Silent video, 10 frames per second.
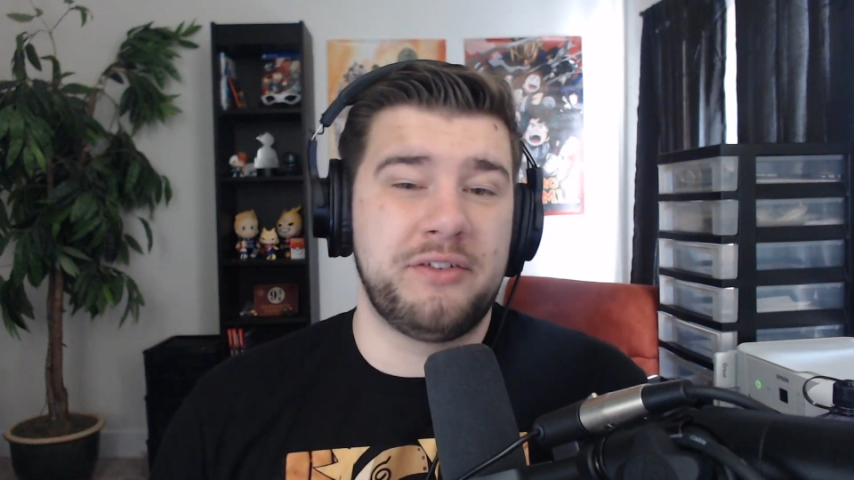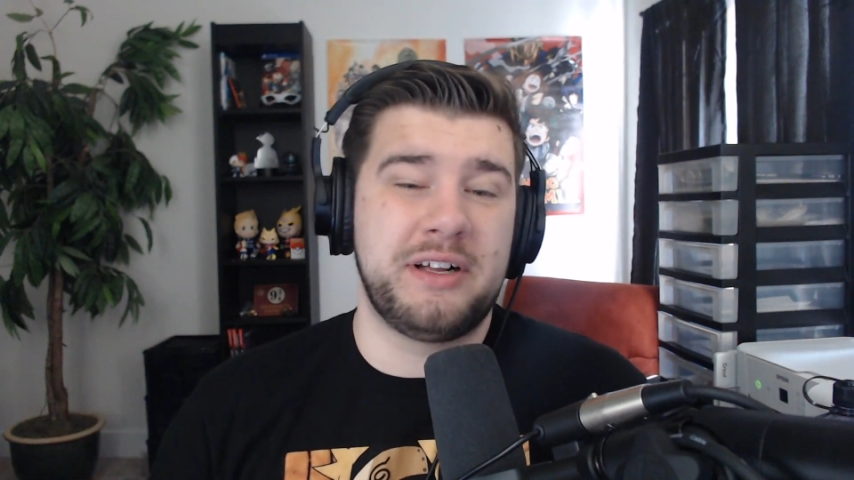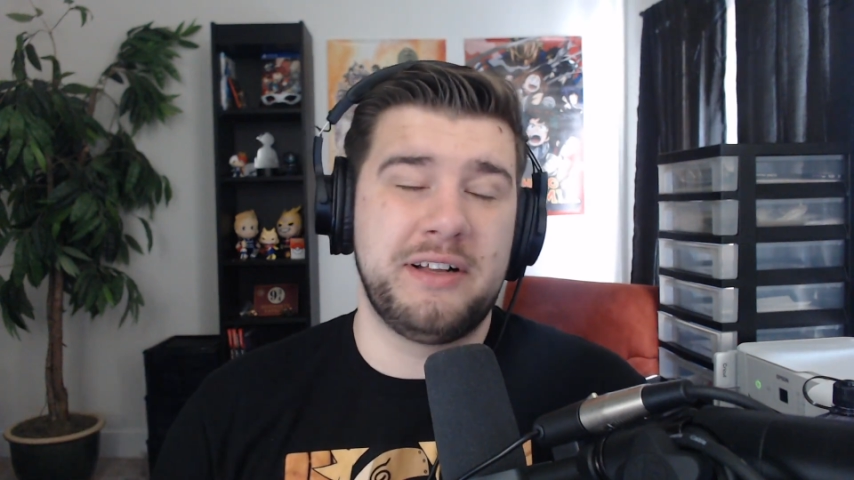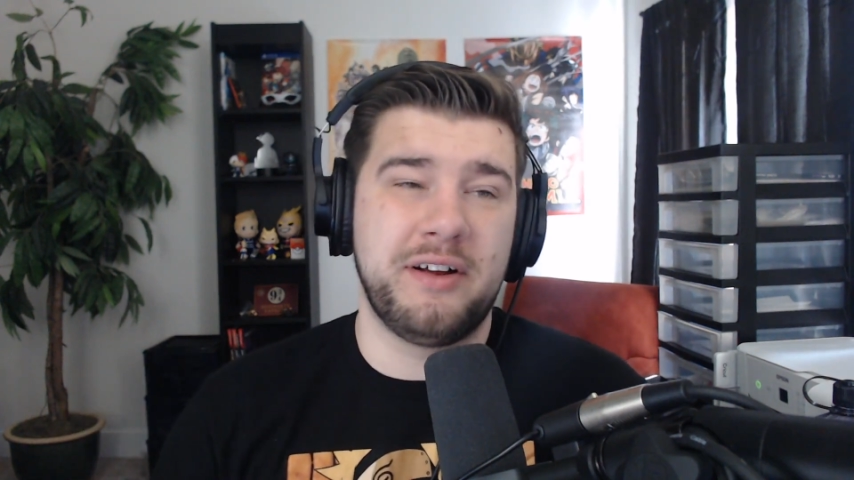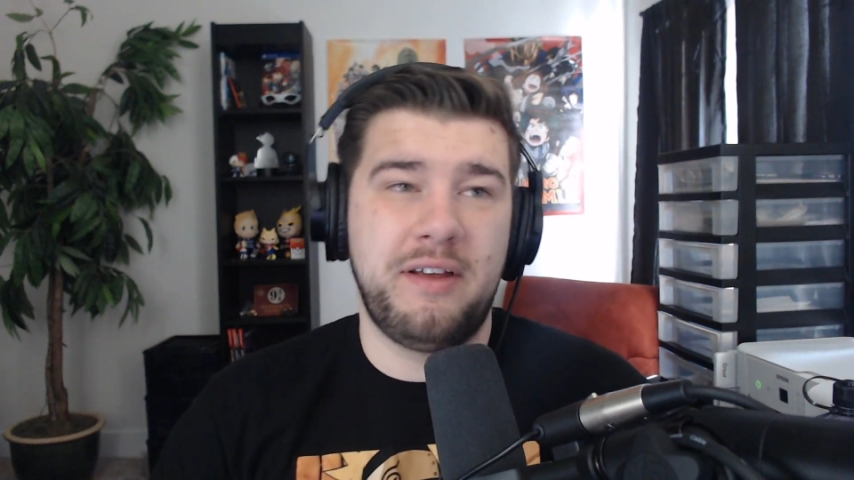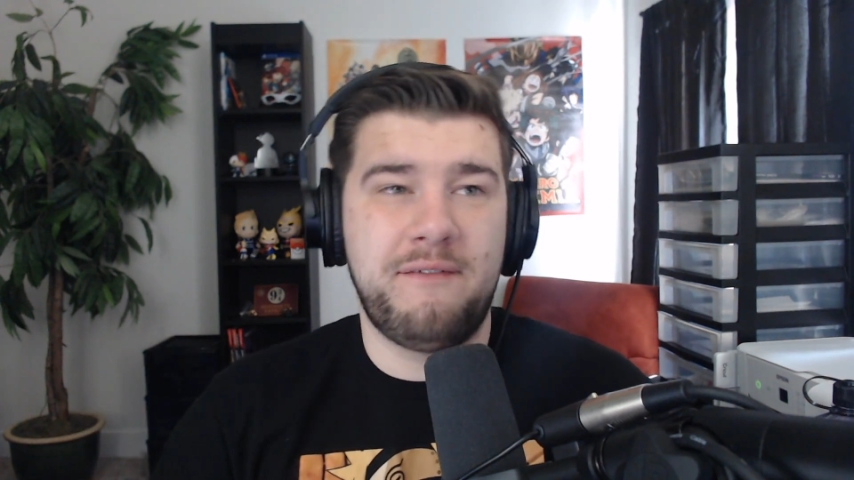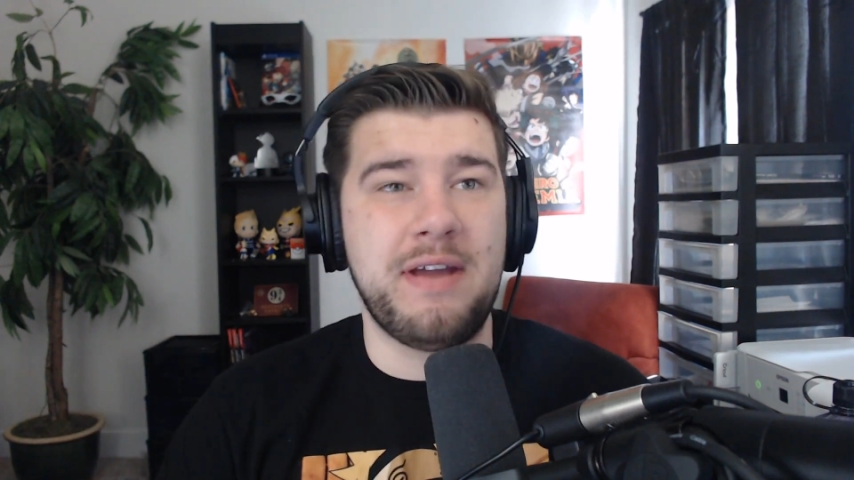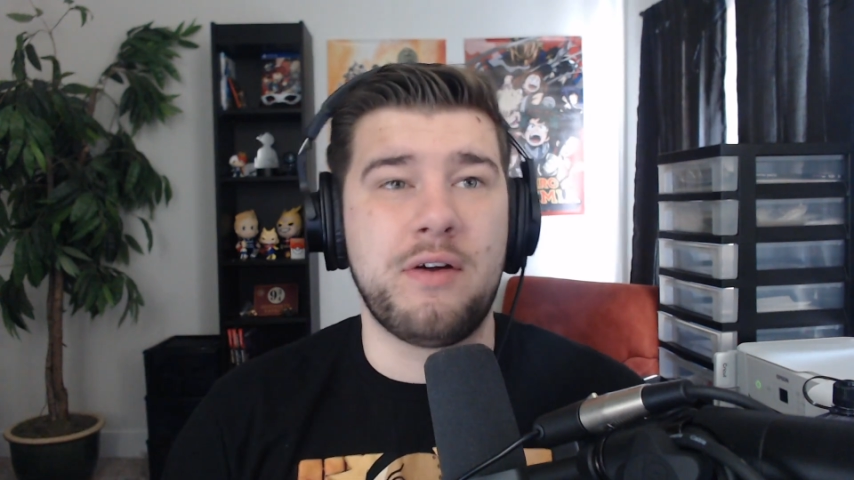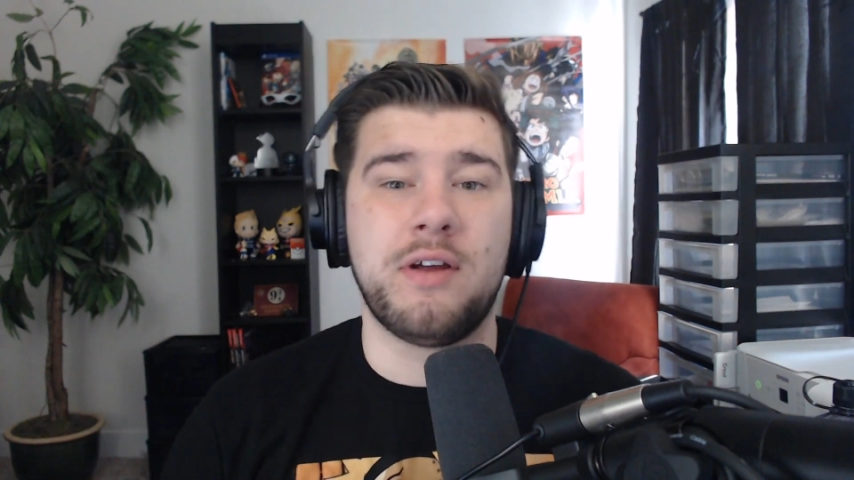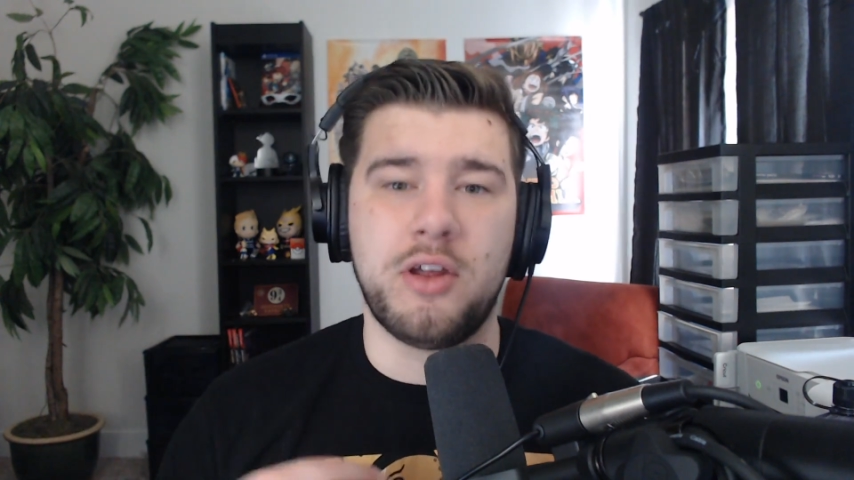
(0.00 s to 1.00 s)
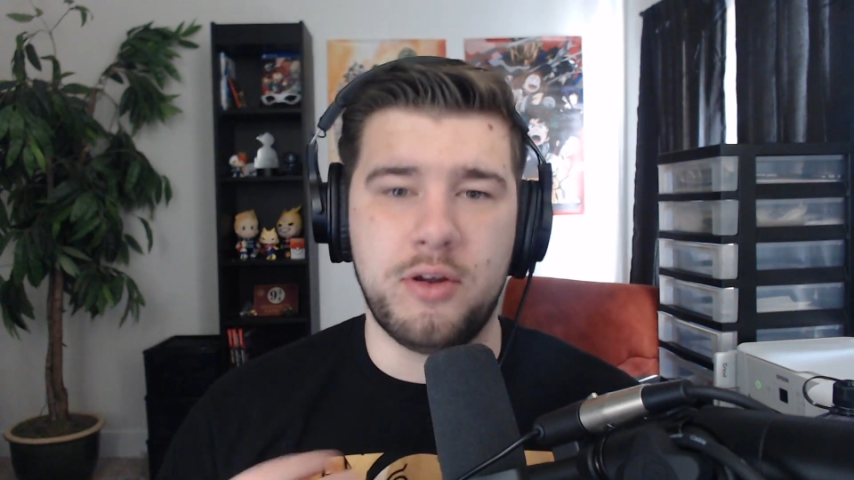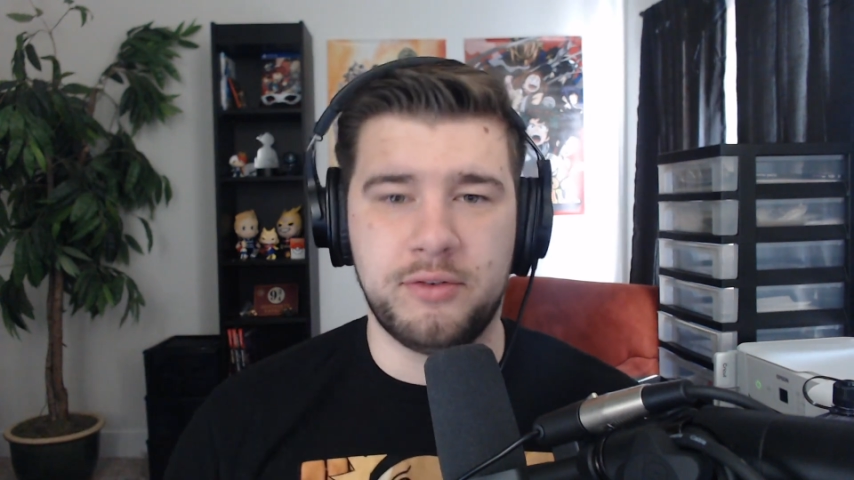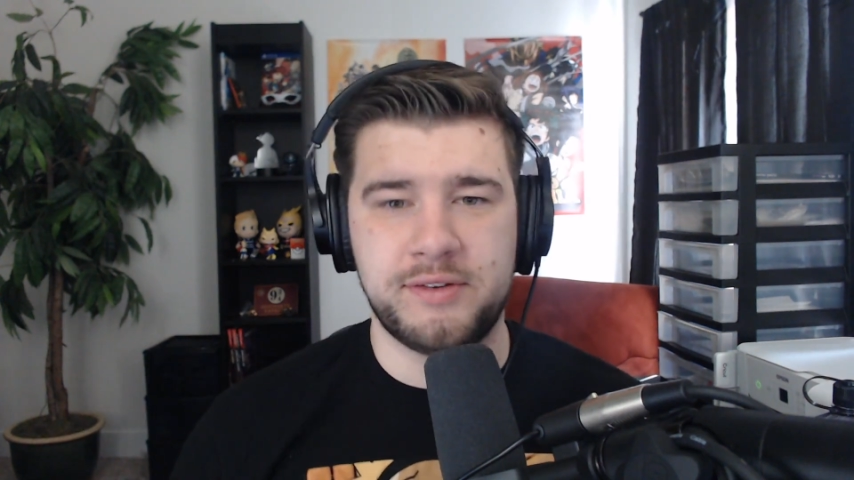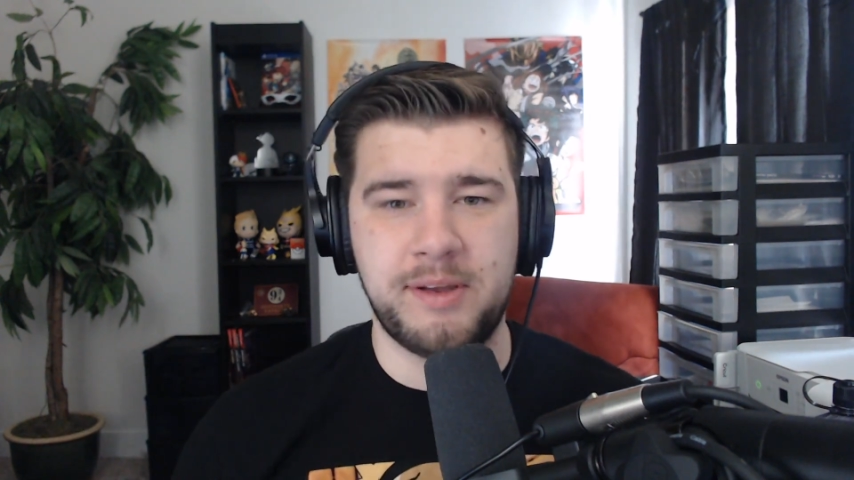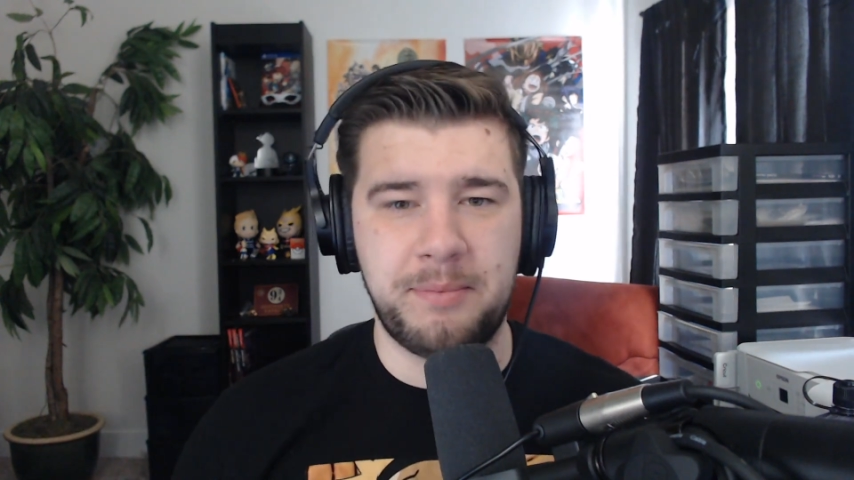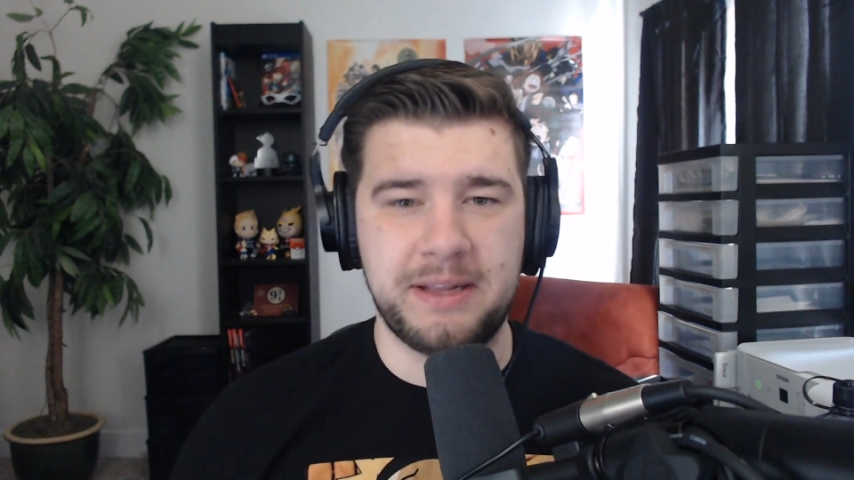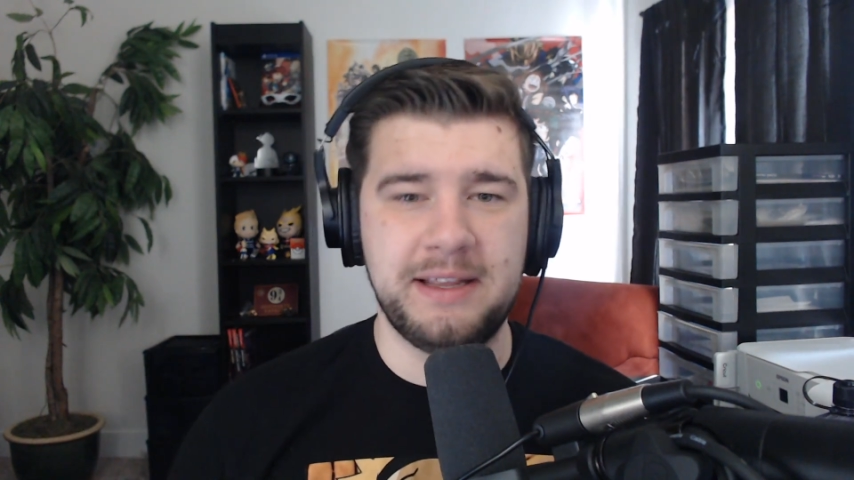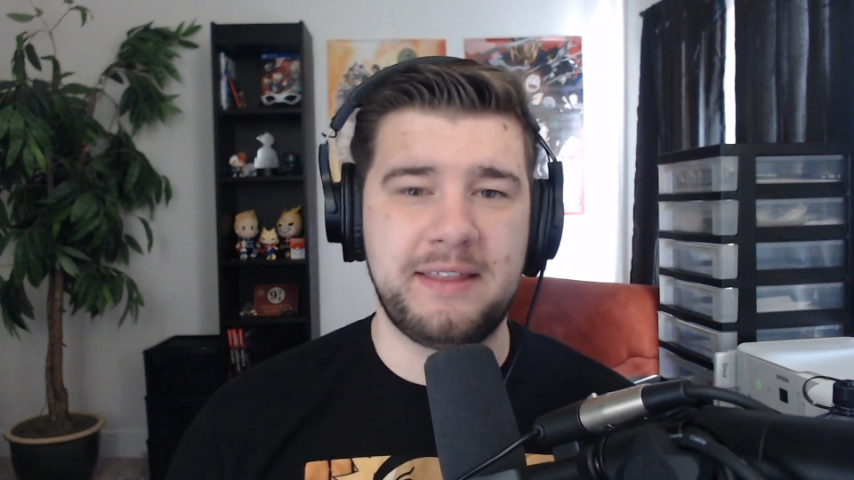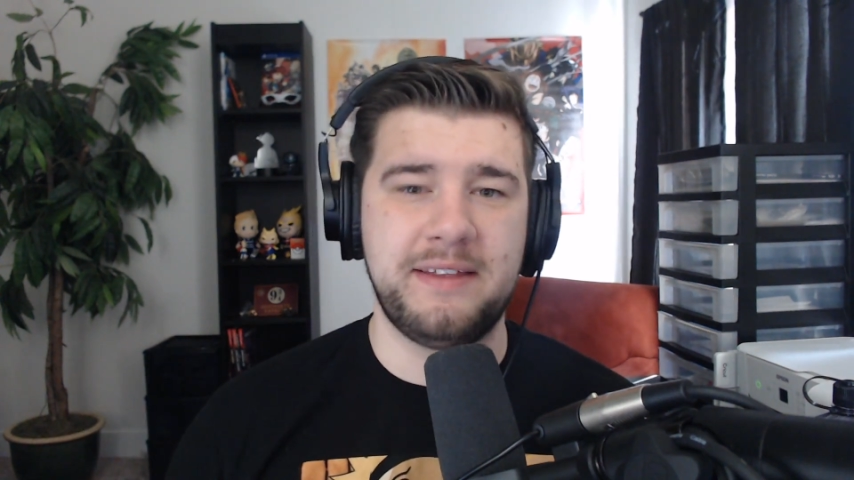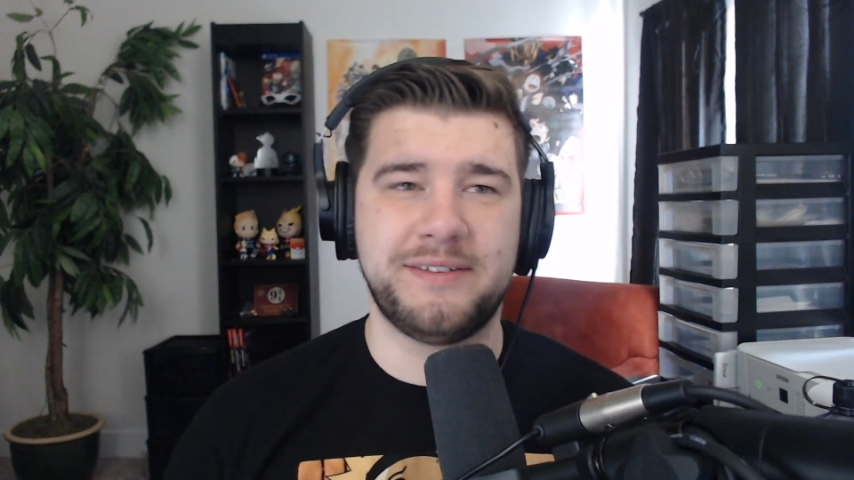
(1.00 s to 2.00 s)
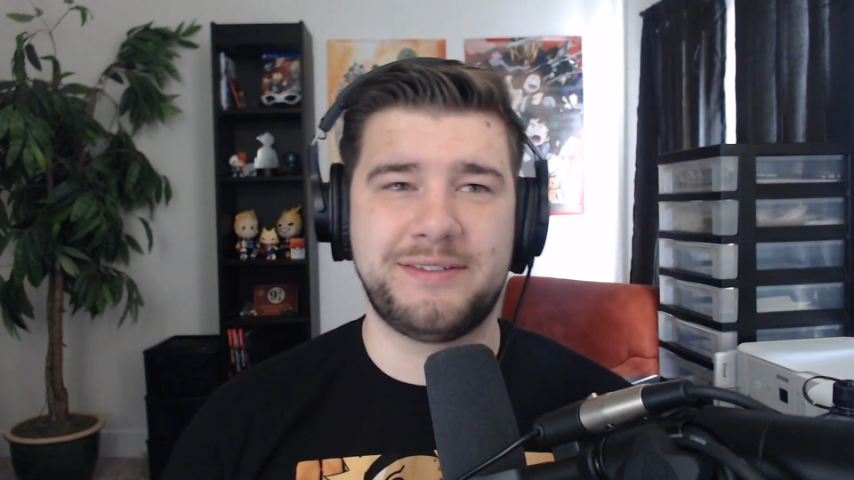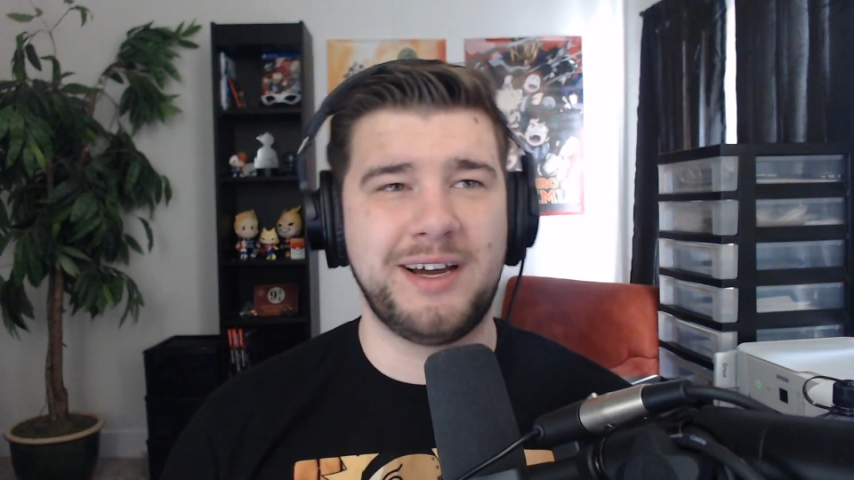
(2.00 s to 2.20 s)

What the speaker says: clearly very used to something like this,